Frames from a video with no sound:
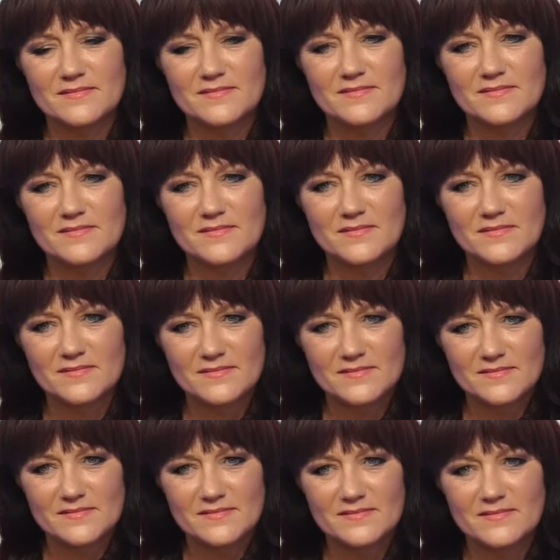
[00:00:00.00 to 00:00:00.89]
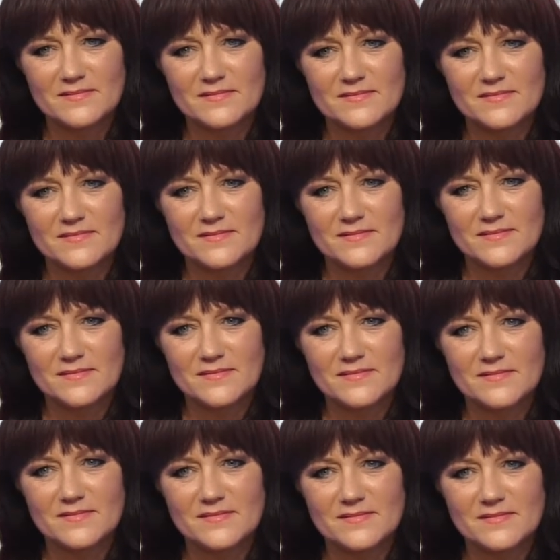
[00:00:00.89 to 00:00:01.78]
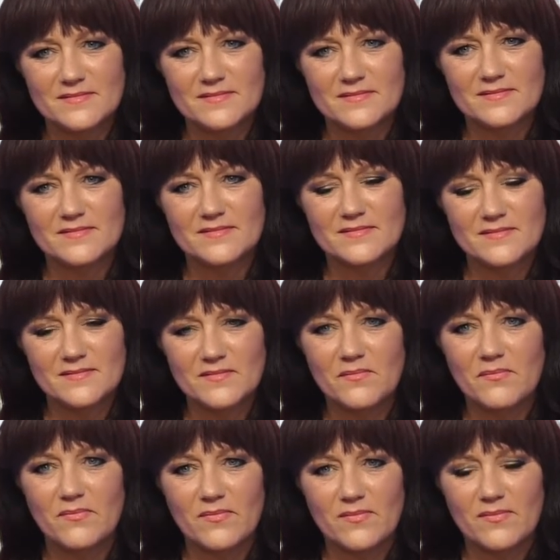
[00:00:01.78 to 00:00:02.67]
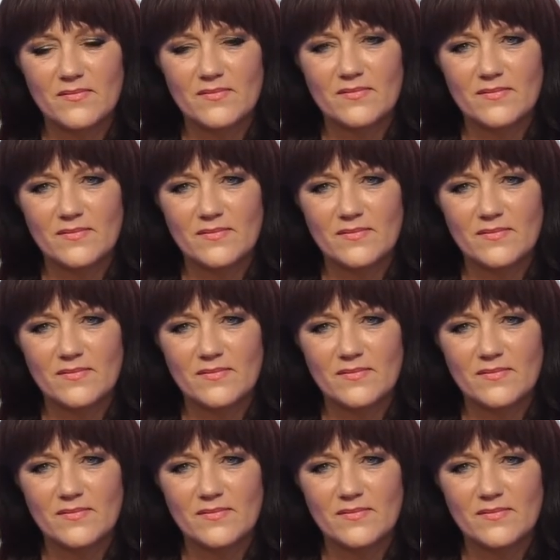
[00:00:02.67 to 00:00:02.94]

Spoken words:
[no speech]